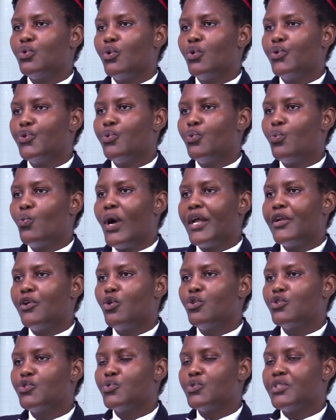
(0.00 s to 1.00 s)
one
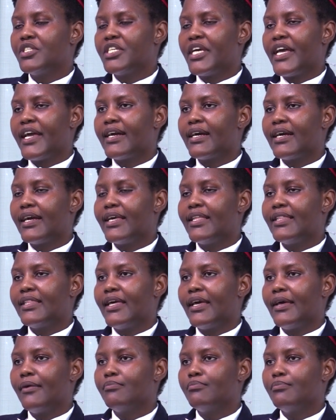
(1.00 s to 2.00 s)
ought to take in
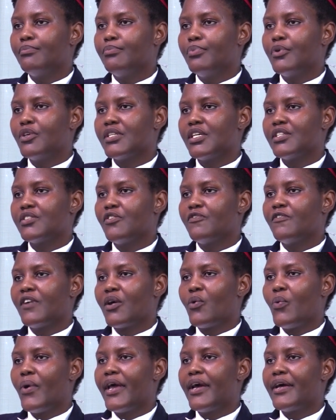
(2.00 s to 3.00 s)
the process of
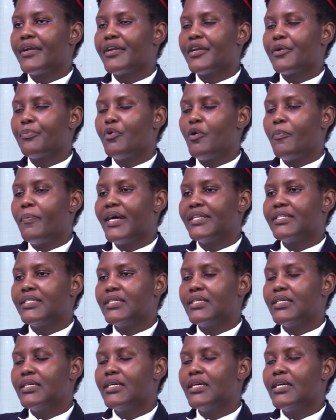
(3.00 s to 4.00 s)
acquiring
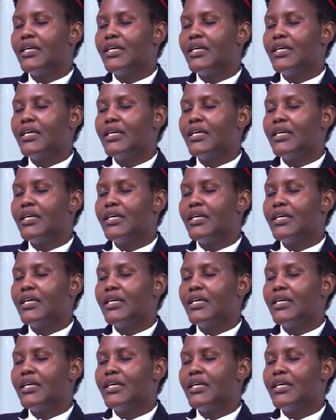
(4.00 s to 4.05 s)
property